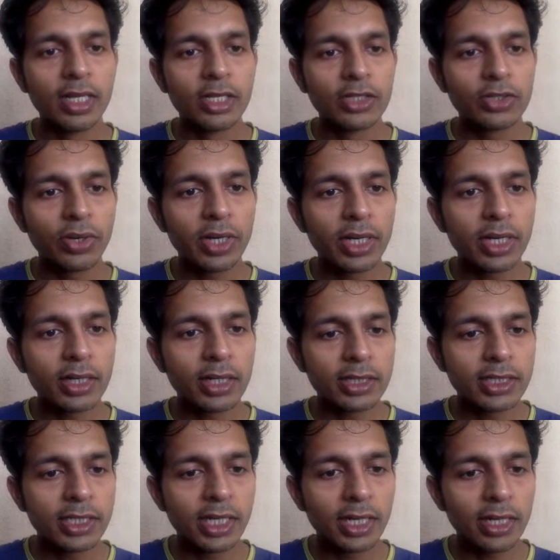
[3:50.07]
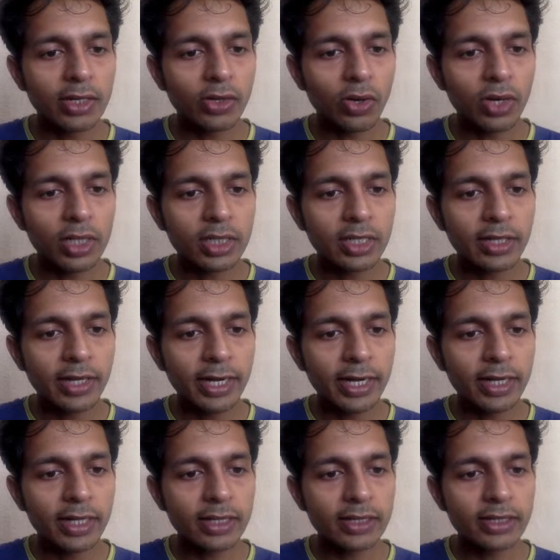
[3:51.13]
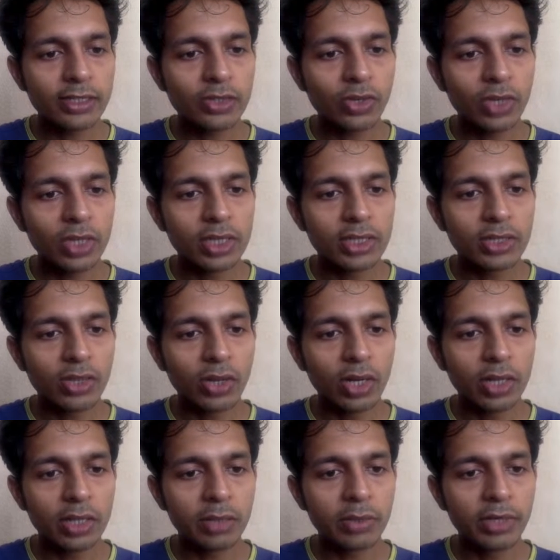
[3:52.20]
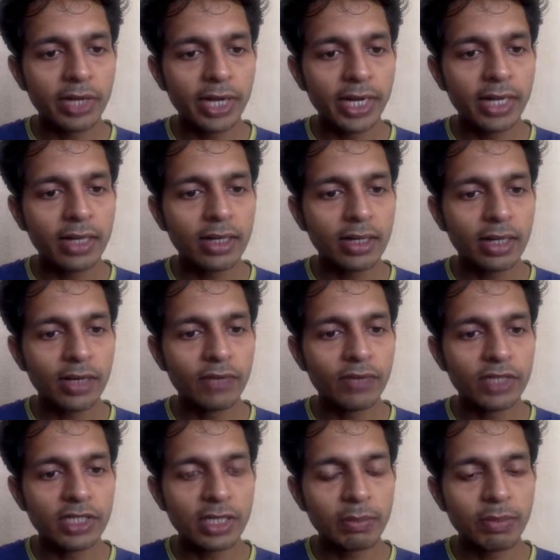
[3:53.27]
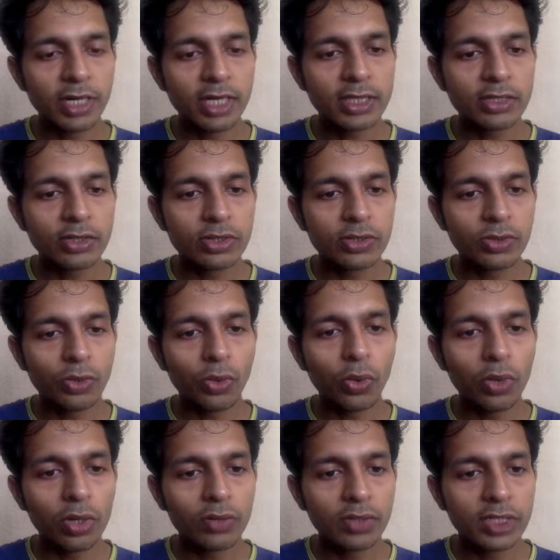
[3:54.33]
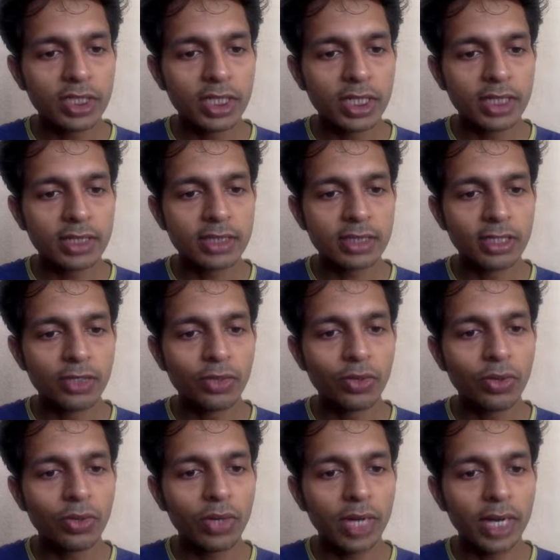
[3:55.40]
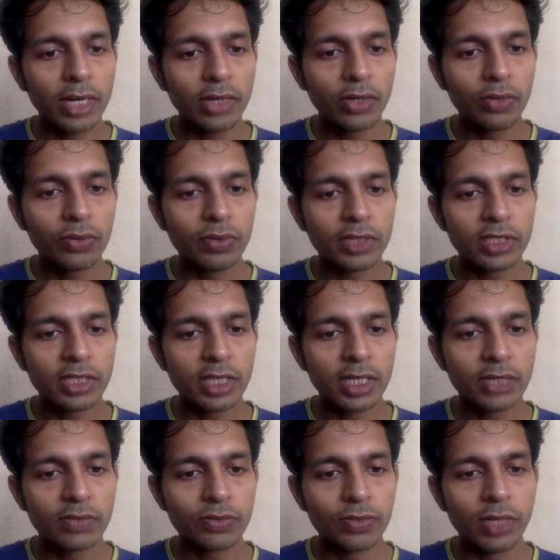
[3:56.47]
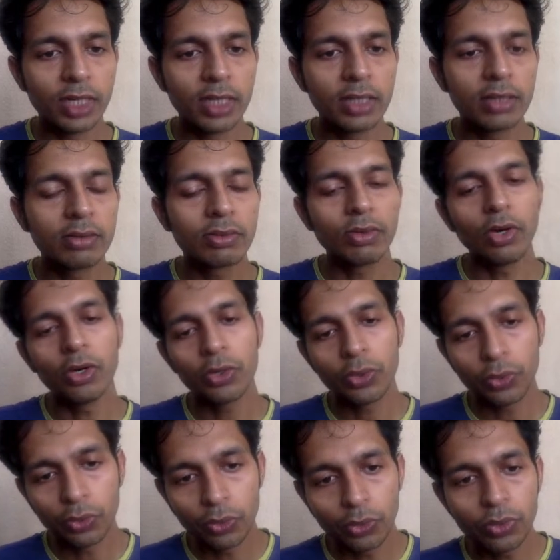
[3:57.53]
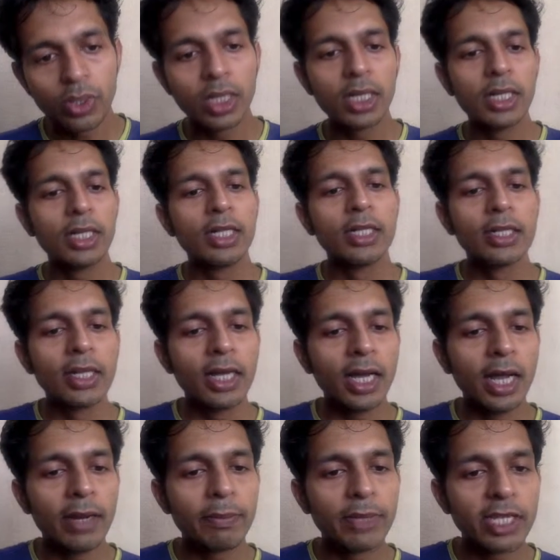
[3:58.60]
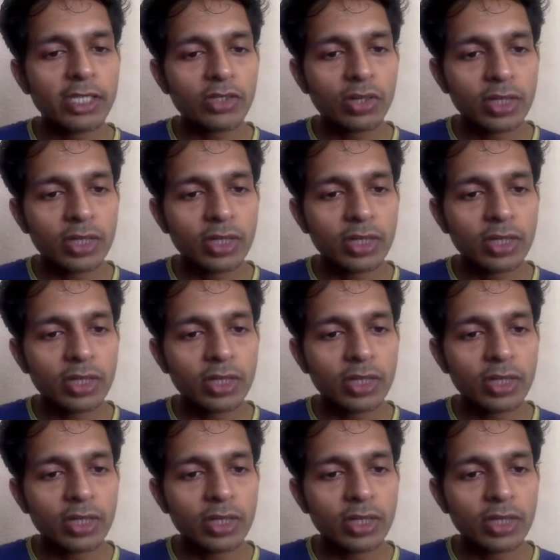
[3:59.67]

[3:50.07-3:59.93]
So in a nutshell, in the on create, I just call this on upgrade in which I pass old version as zero and new version as one or two. And based